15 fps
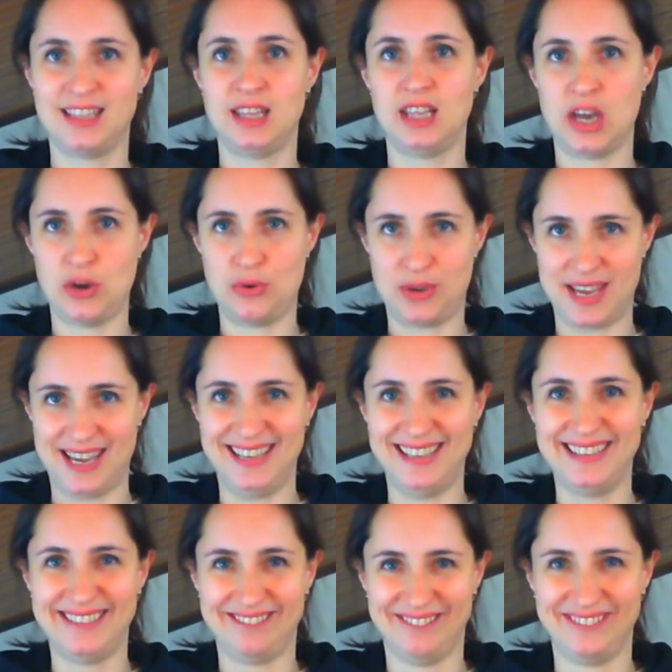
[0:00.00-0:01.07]
Okay.
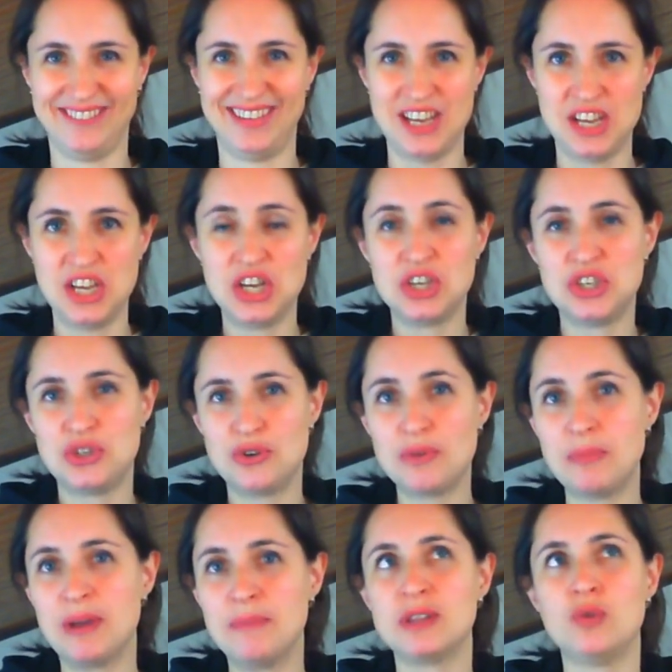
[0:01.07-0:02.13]
Do you
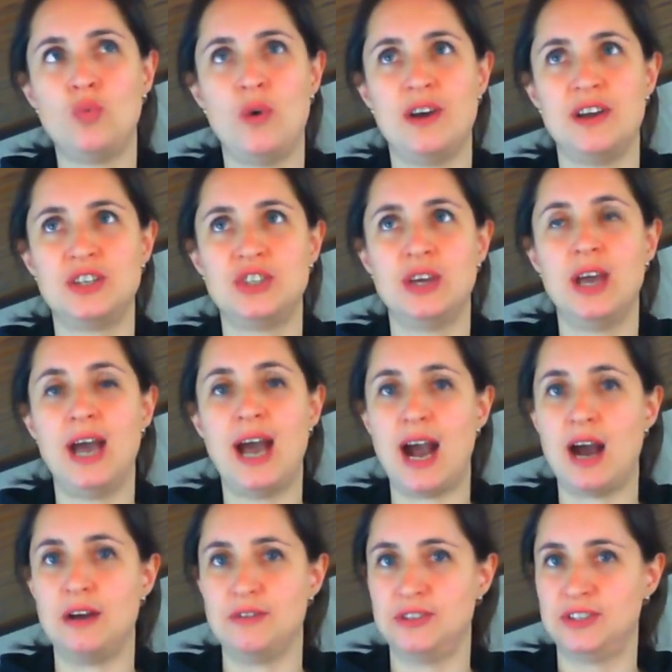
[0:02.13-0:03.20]
remember the word
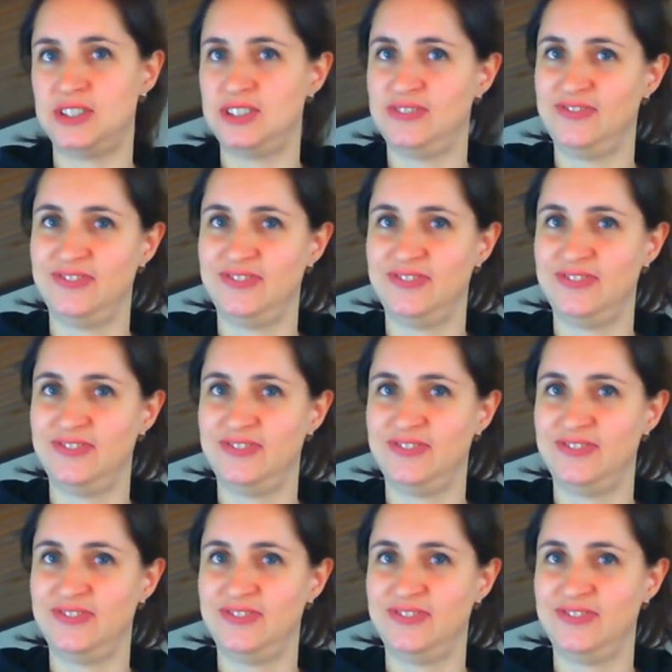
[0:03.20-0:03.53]
house?